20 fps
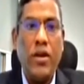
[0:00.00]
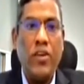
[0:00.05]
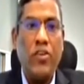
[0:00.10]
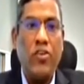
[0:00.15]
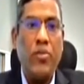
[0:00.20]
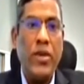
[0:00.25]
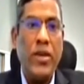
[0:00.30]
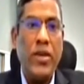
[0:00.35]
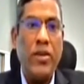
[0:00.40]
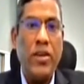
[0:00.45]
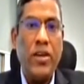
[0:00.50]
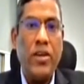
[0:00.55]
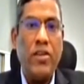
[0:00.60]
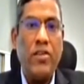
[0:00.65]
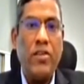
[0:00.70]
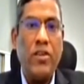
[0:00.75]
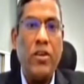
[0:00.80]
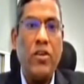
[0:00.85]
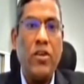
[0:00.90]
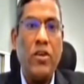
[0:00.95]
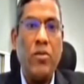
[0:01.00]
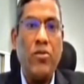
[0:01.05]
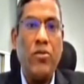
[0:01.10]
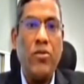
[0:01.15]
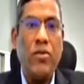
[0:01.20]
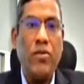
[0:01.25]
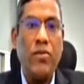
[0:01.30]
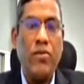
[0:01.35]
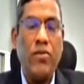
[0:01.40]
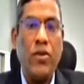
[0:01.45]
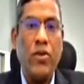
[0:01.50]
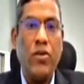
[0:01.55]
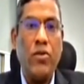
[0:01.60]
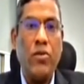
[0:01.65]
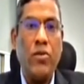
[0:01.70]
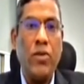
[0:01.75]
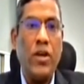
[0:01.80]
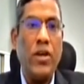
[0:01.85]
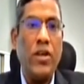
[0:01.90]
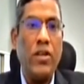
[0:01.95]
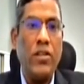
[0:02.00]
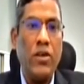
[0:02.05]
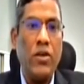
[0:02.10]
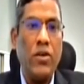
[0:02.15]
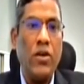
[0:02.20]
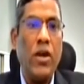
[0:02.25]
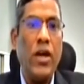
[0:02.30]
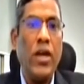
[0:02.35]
experience in terms of running the